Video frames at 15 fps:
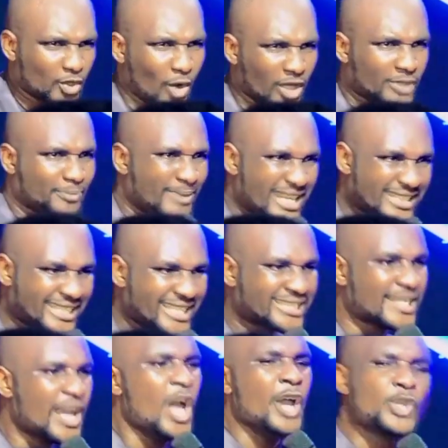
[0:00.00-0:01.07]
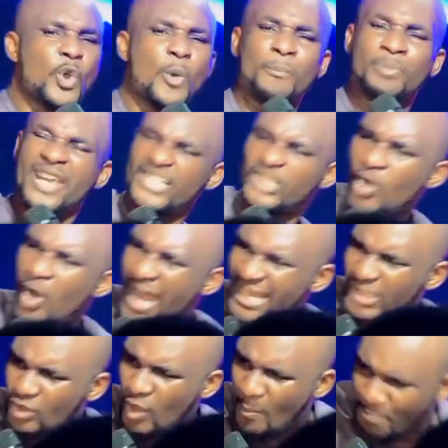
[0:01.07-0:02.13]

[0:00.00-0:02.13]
towards places, you place your hands on